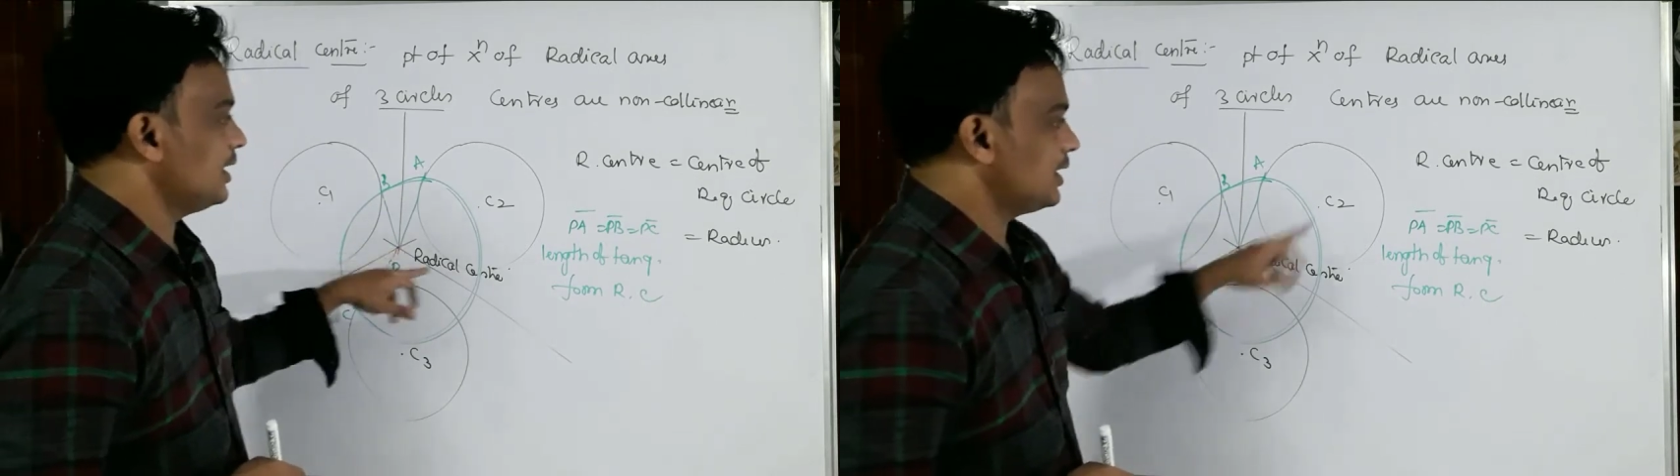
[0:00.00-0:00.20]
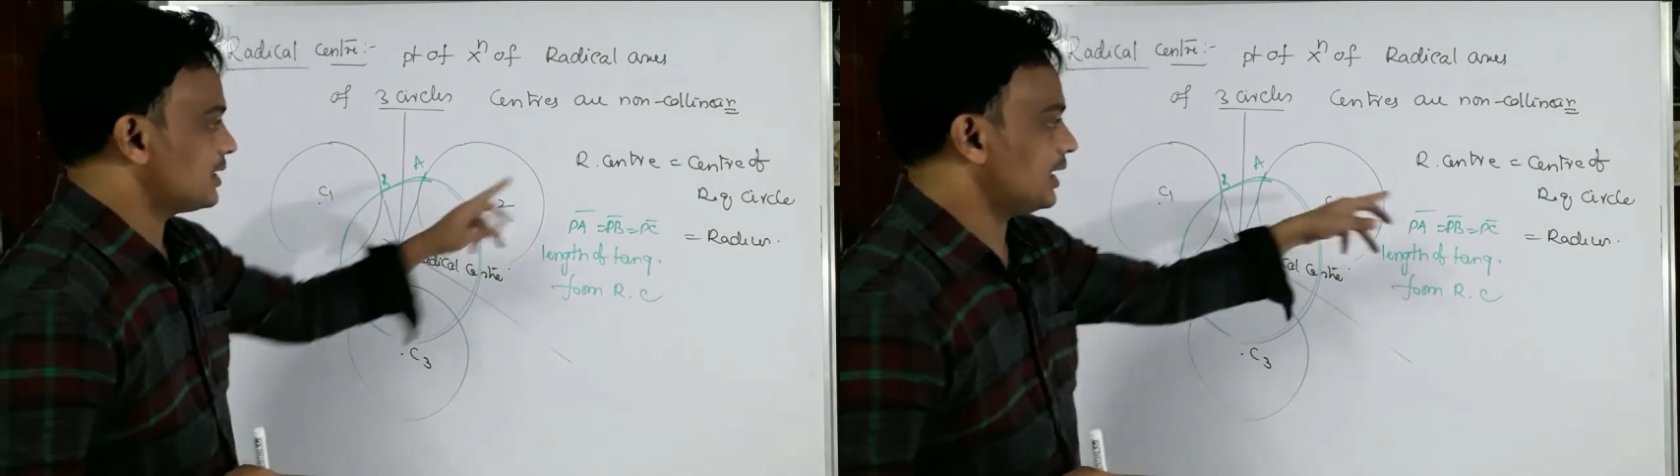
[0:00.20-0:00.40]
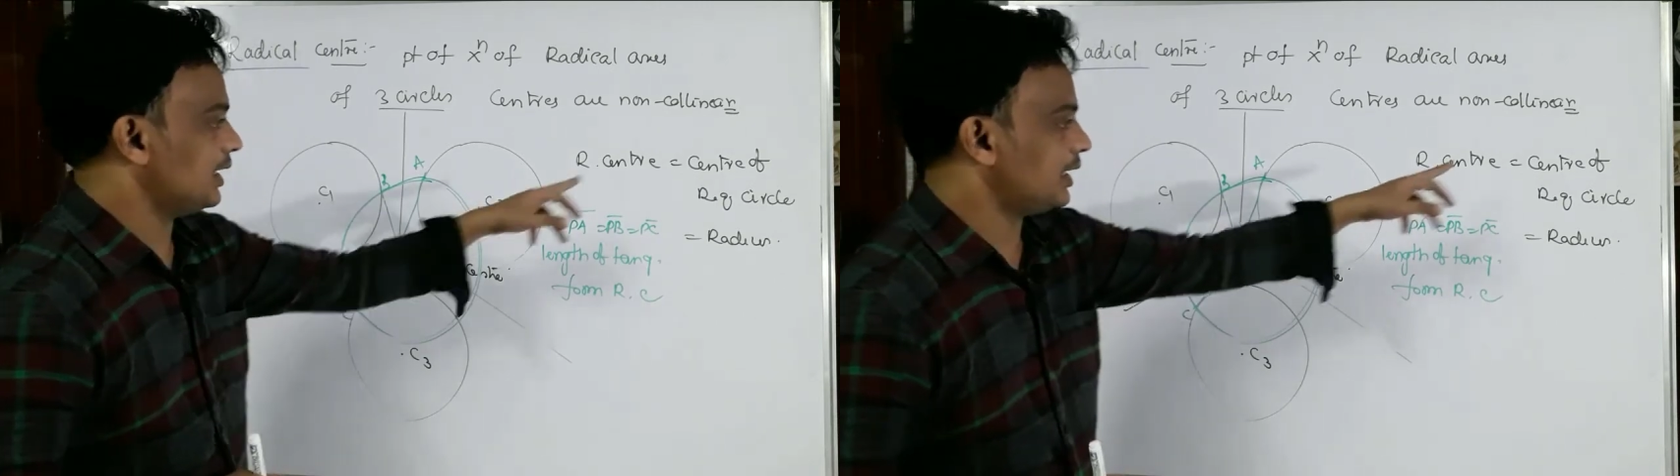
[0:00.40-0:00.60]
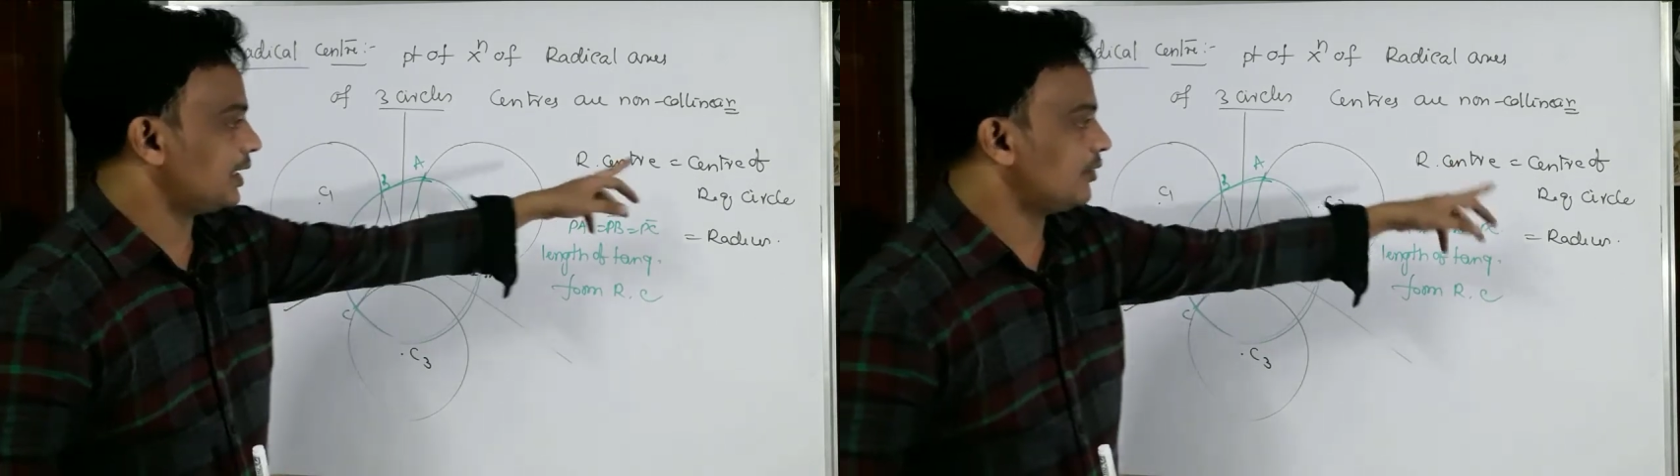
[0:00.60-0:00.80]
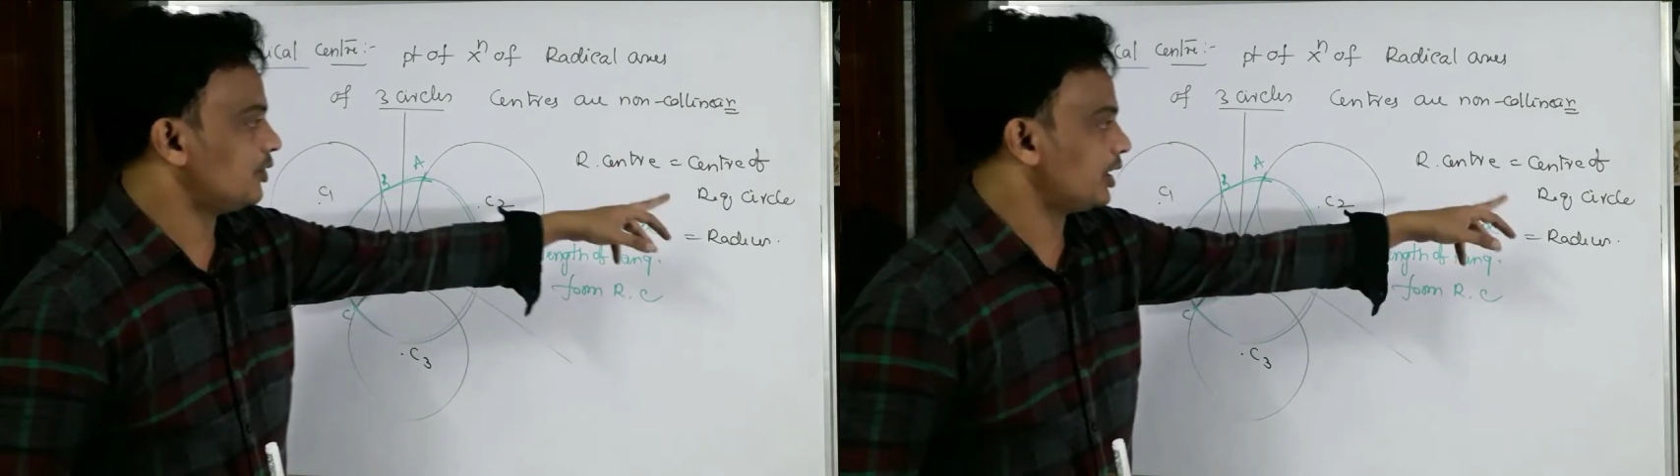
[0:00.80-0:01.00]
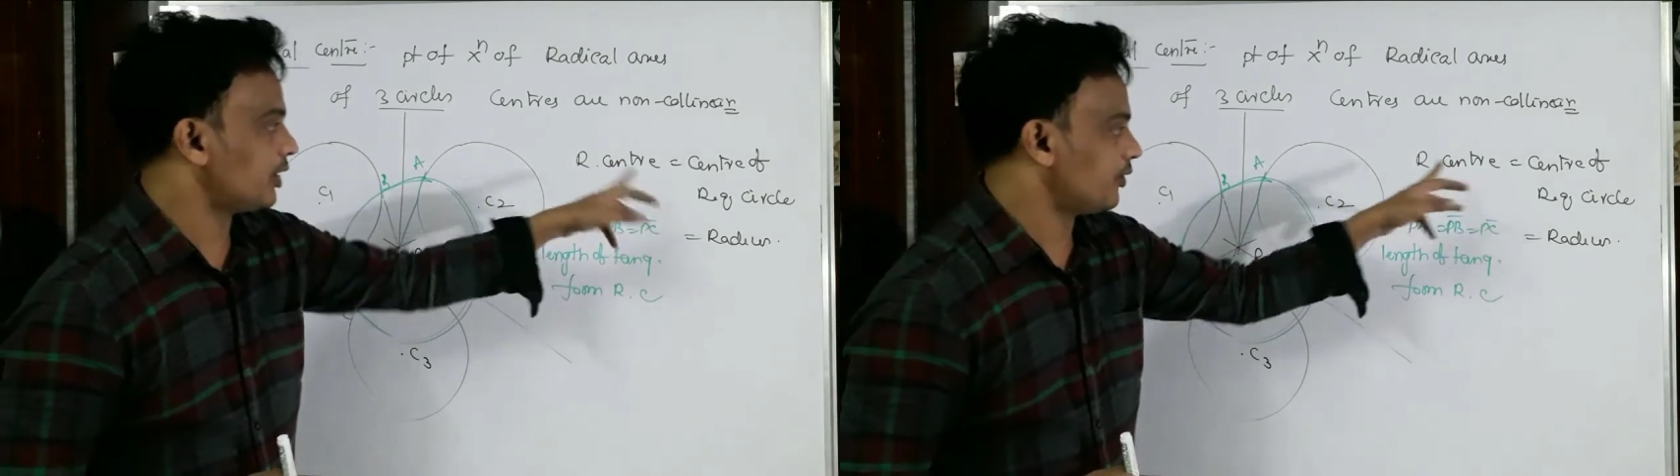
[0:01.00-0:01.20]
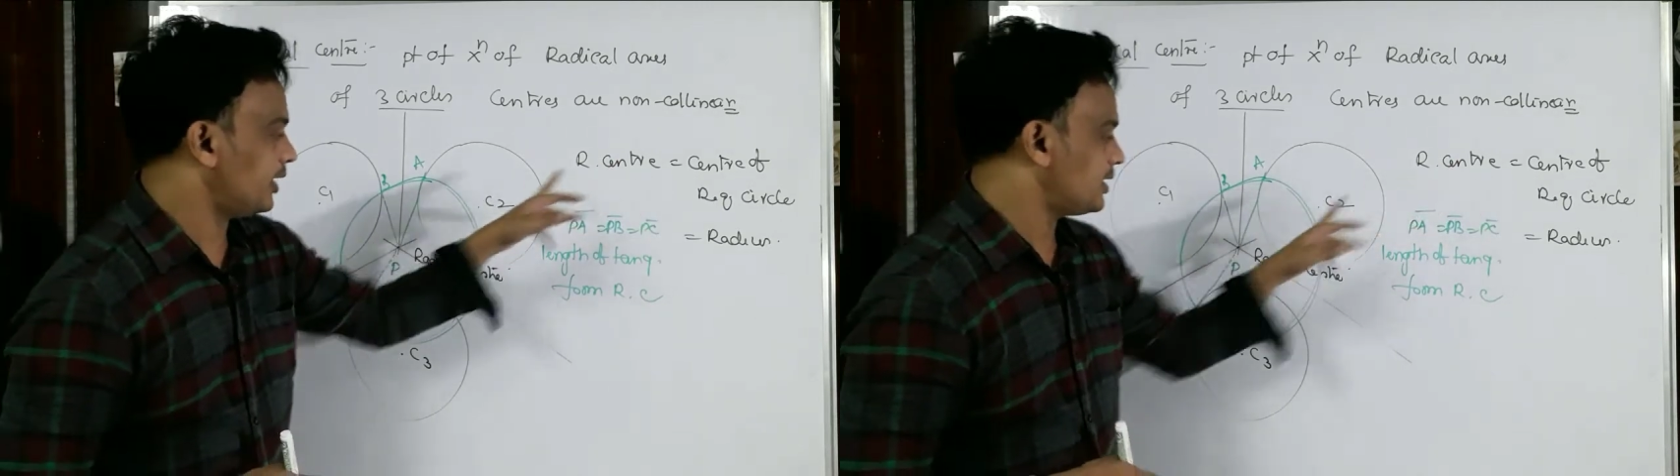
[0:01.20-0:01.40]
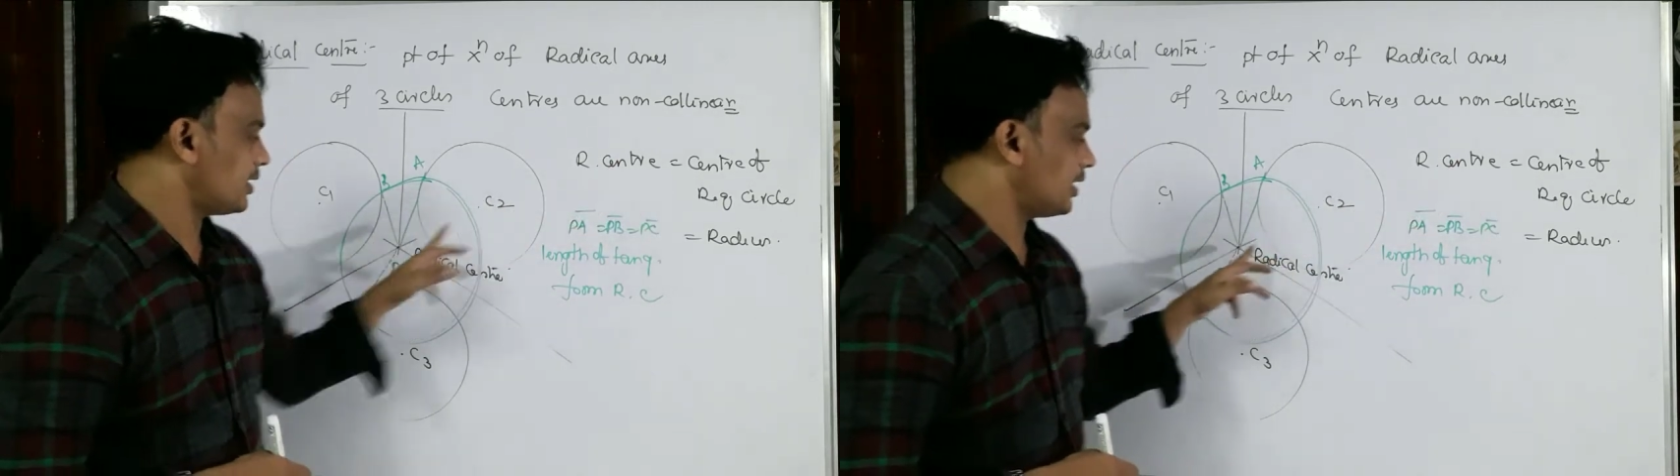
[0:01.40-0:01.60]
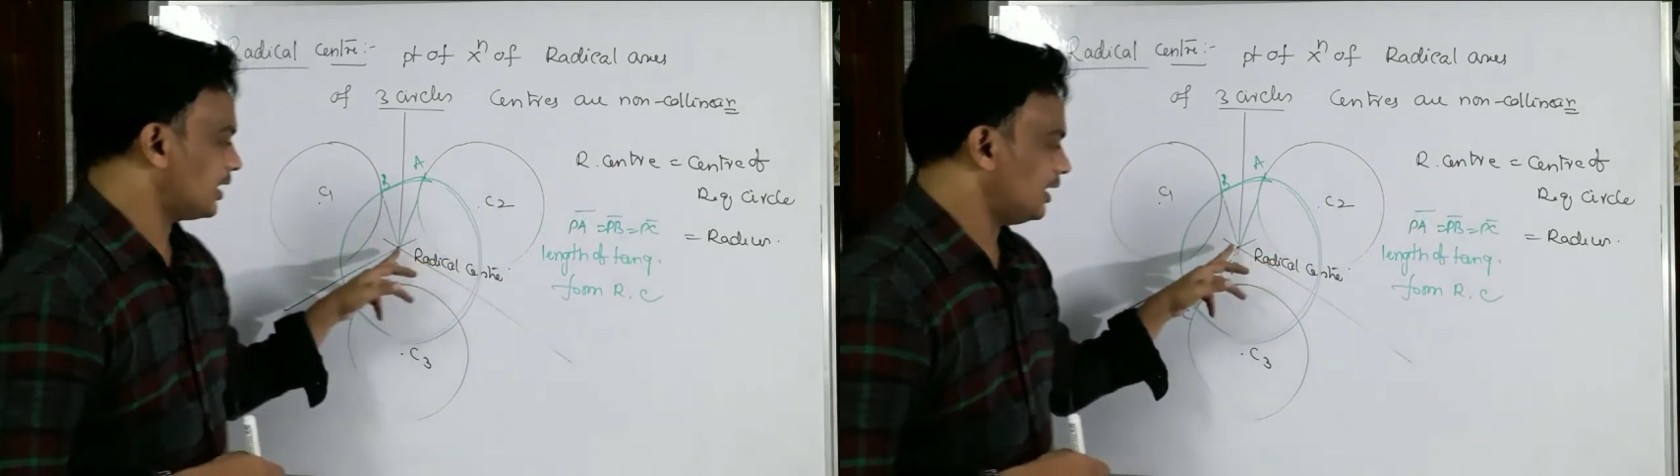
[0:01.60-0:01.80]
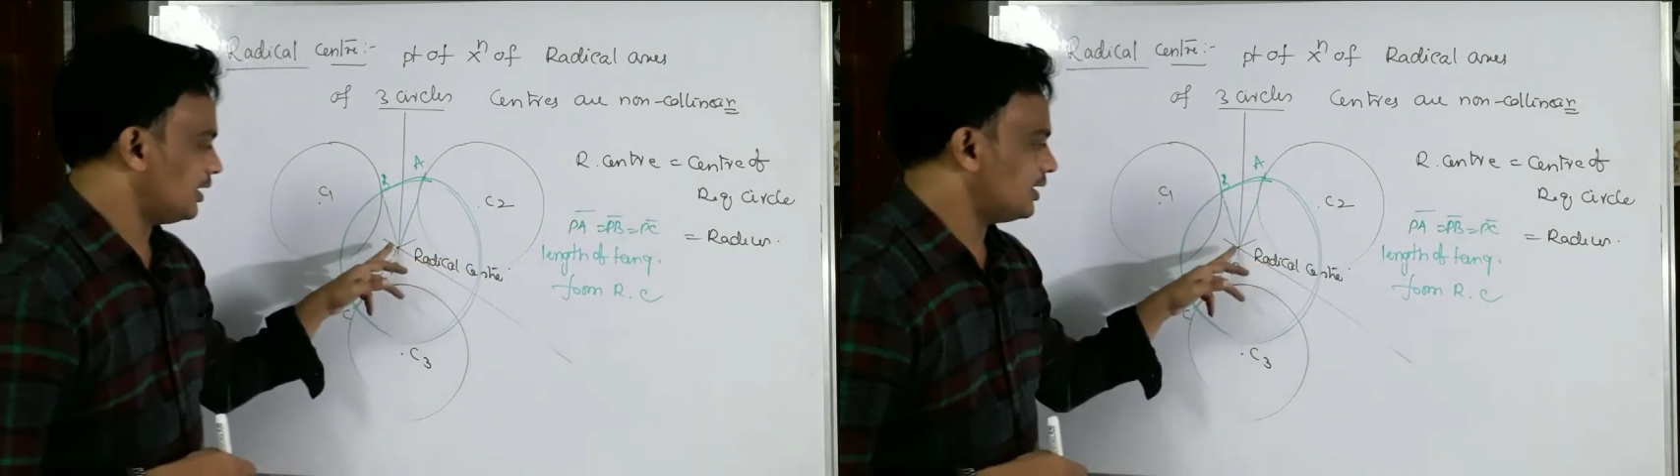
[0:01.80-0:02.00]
center of the required circle.